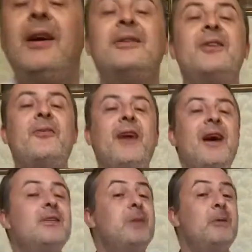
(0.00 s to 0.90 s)
So that
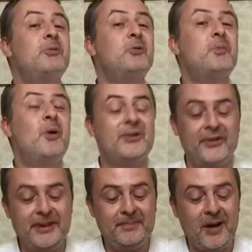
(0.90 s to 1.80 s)
is where we shall pause
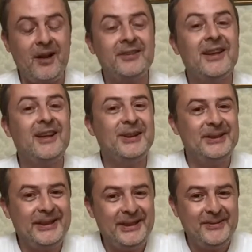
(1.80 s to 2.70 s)
this part and
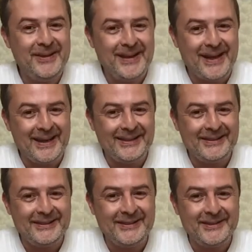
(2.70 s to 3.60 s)
continue in the
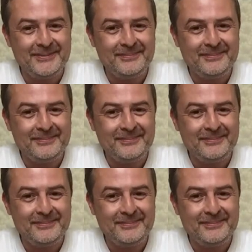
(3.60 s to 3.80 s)
next.